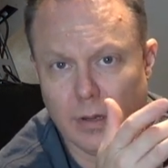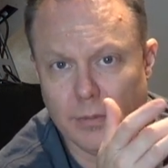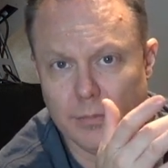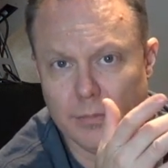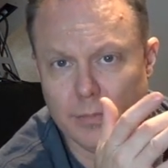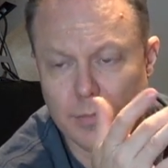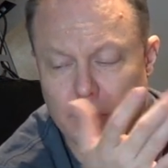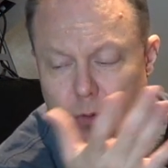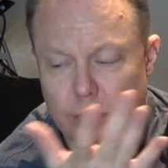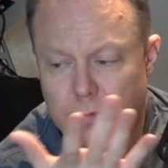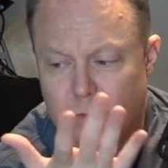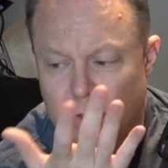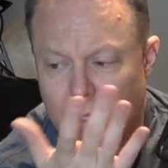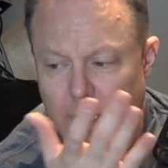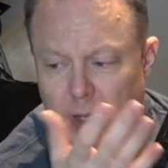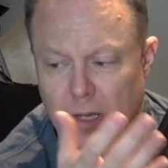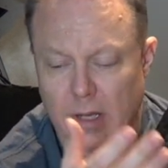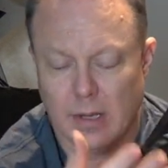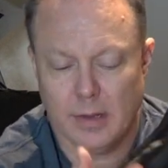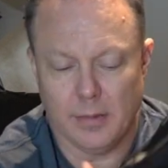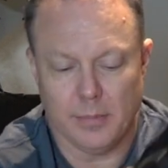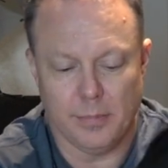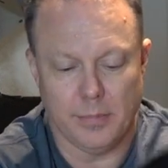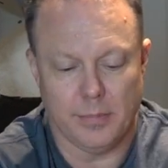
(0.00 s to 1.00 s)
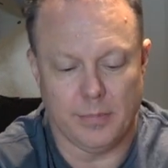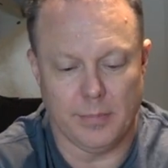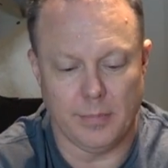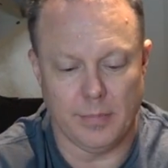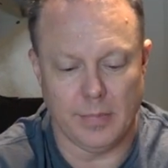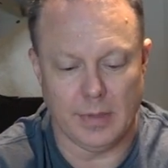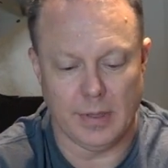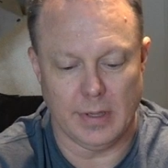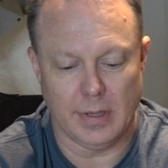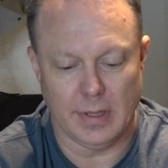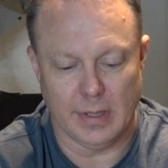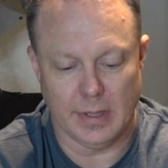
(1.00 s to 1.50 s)
use an
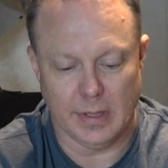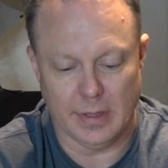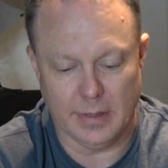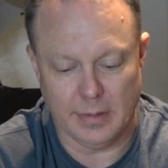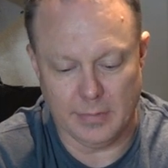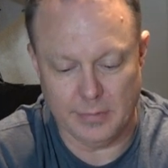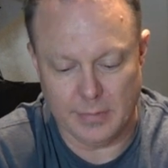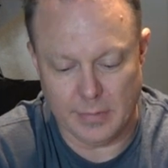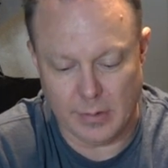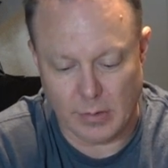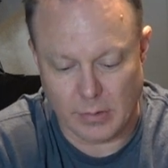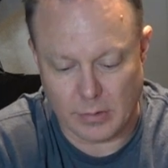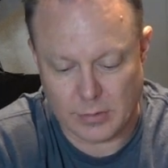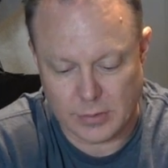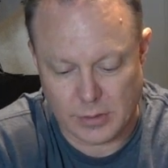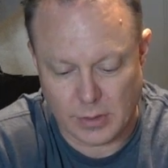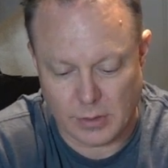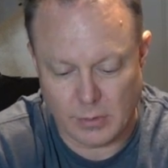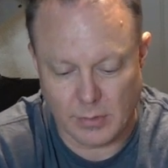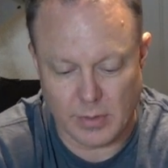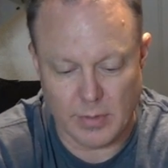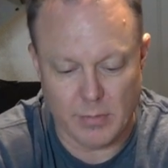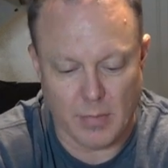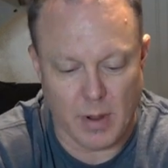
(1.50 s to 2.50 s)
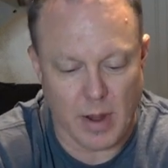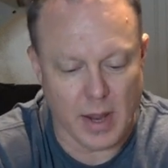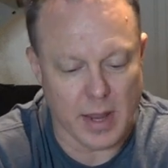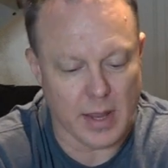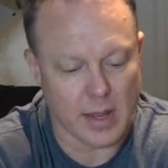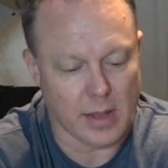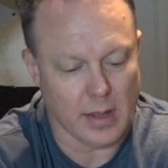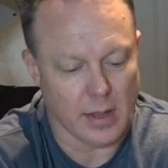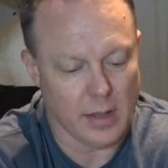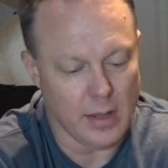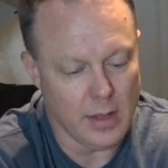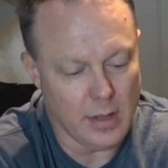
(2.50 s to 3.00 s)
auxiliary
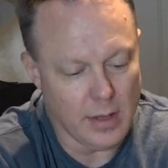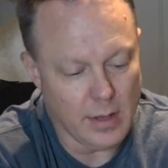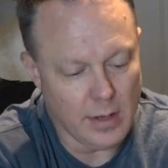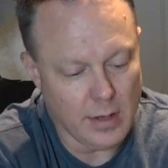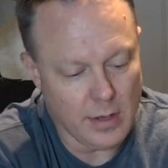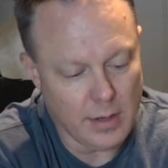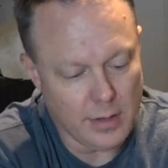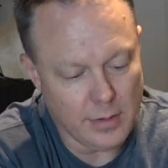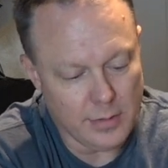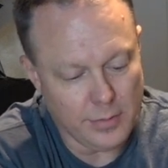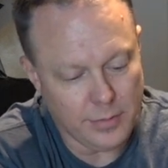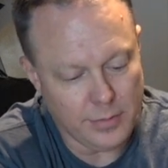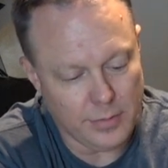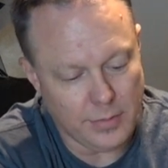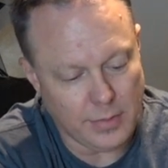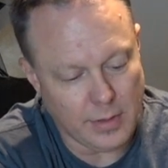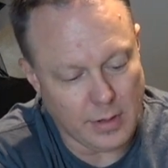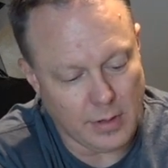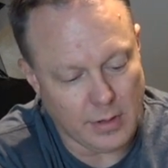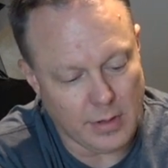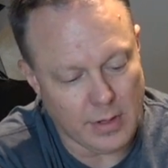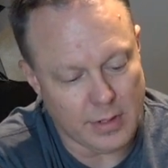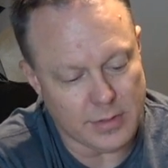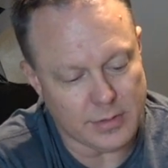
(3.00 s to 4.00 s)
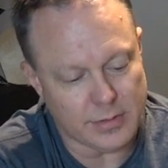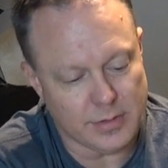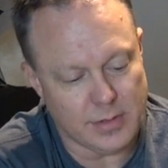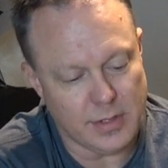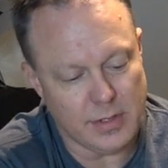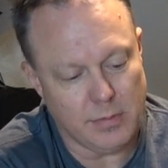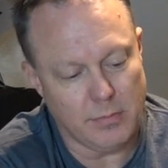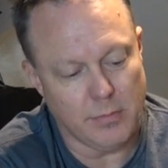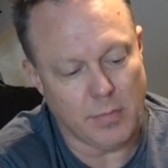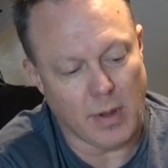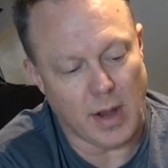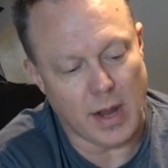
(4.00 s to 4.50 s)
mic. There is the
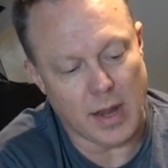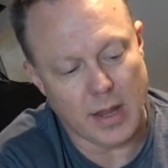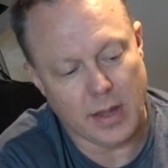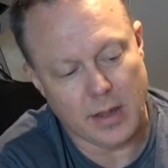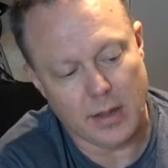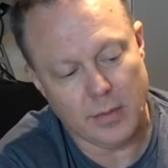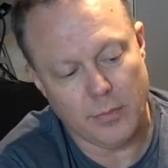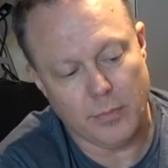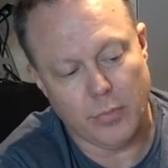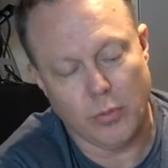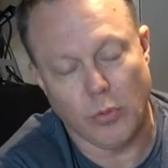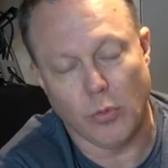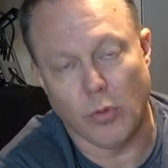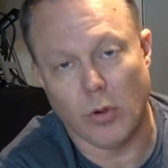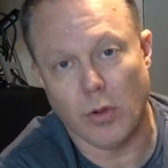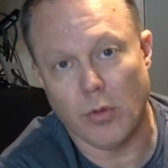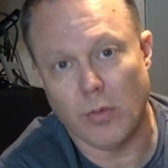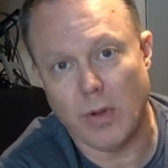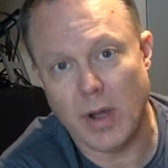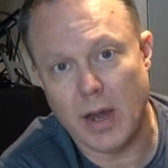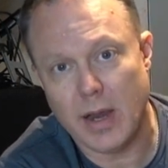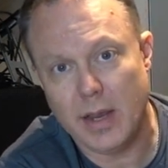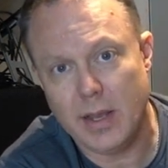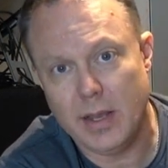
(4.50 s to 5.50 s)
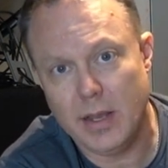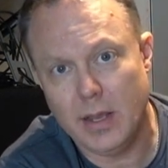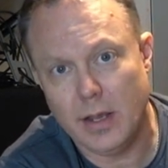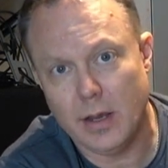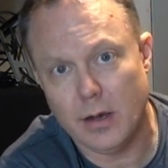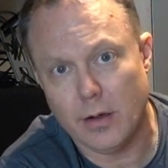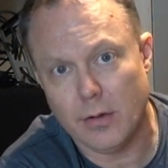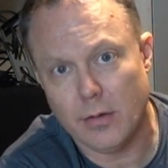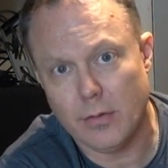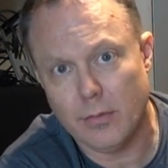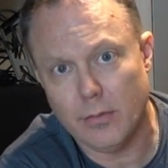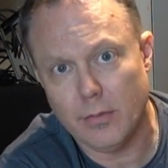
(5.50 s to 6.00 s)
mic port right
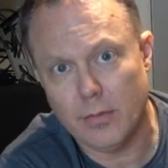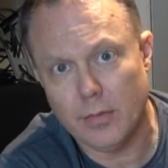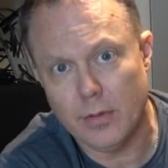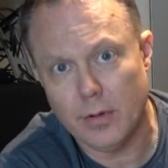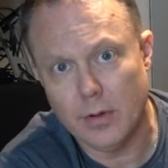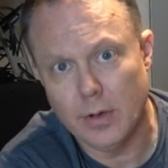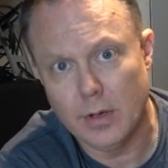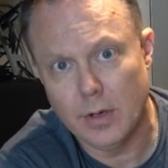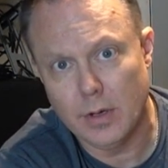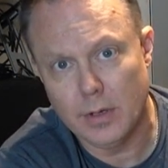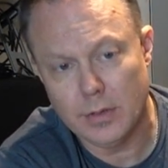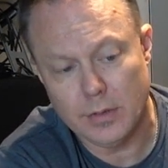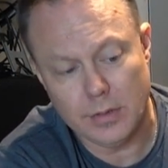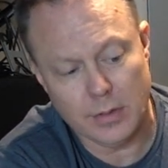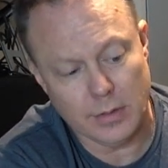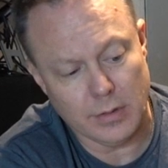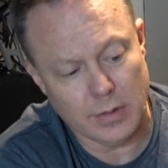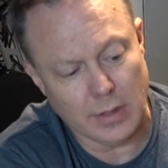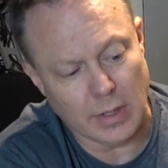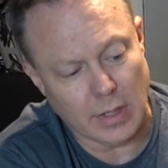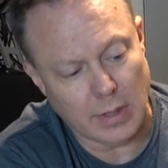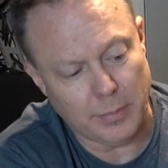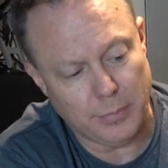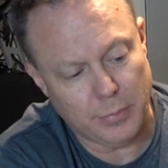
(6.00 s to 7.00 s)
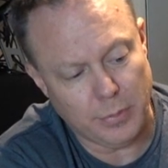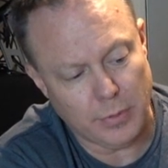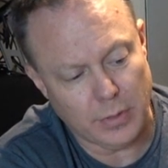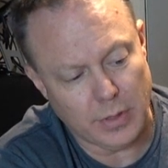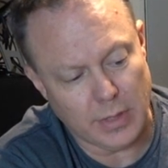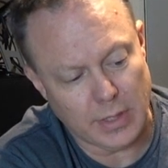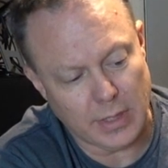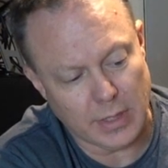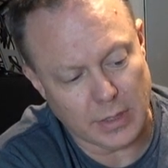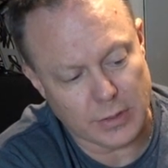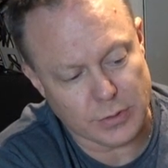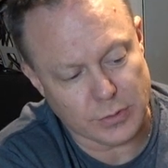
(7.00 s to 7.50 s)
here to put
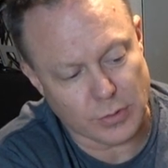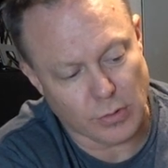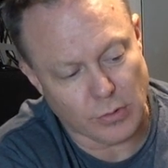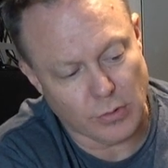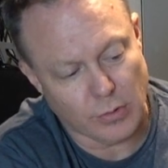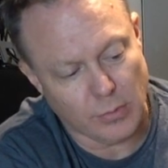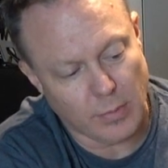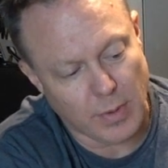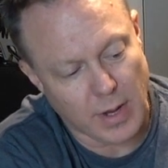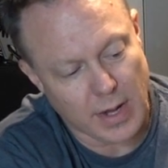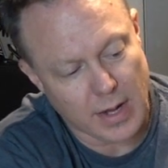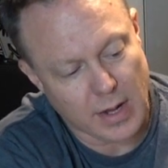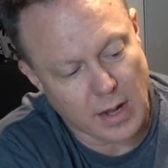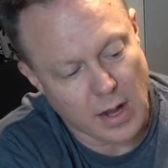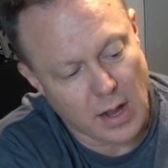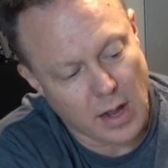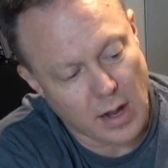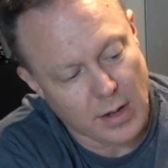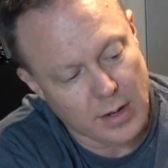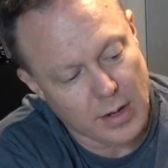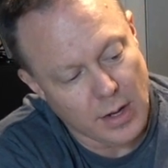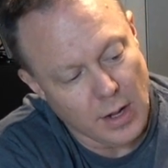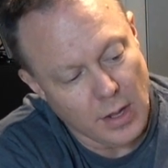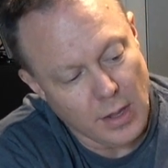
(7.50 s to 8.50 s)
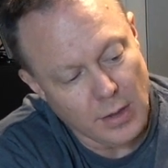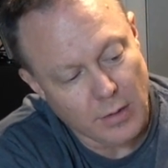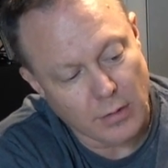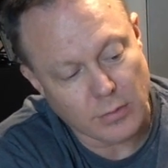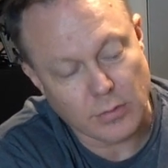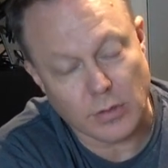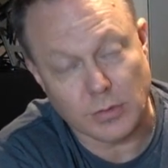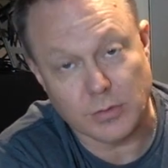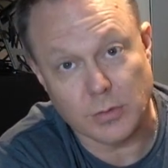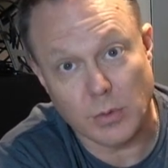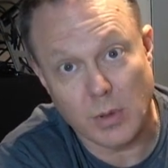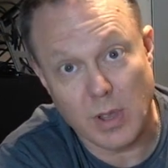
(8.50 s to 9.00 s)
an external mic on. There's
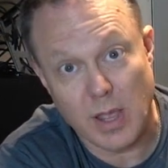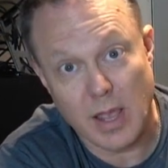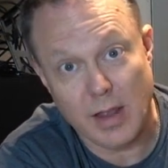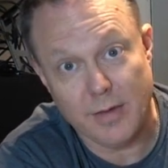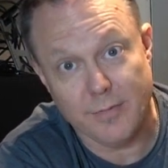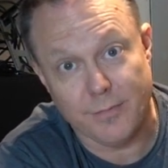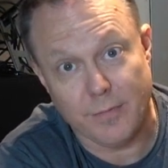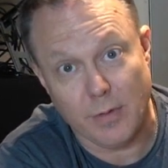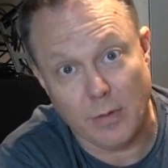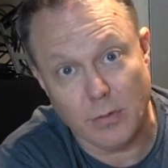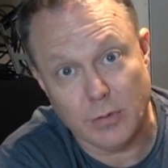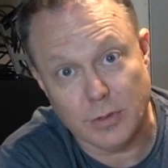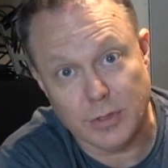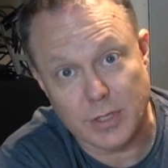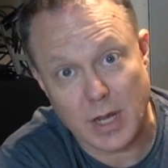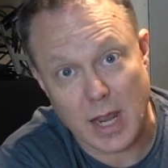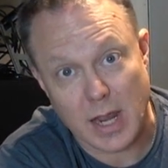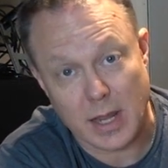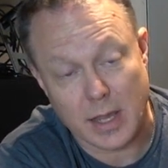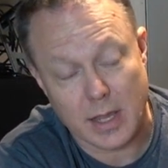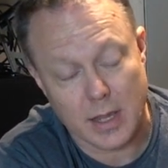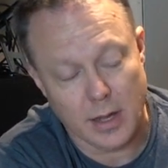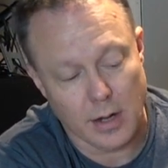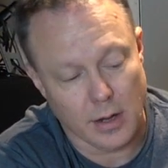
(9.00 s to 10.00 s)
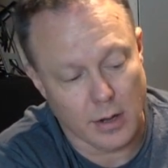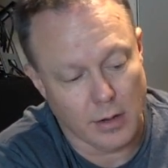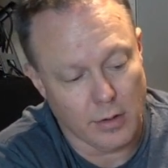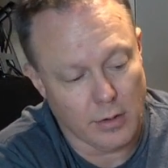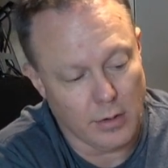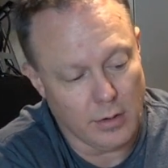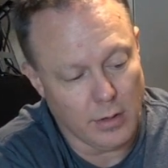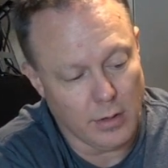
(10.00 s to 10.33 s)
also a headphone jack here.